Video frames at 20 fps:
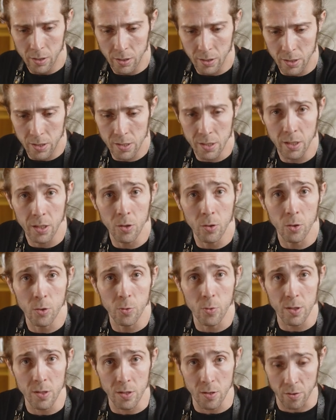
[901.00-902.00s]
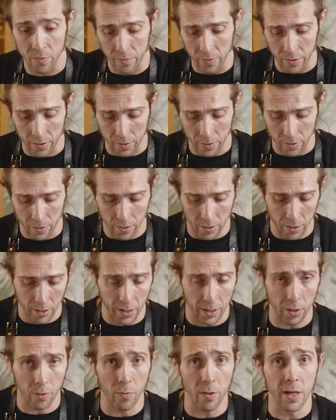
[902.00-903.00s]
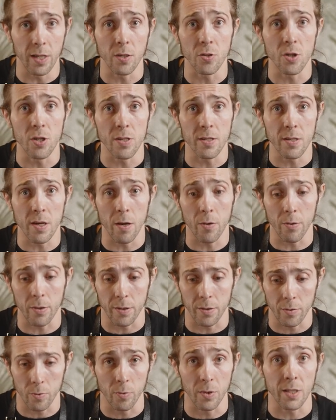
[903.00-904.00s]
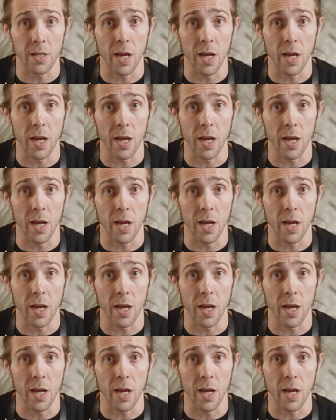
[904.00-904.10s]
This is a little twist of a egg white gin sour with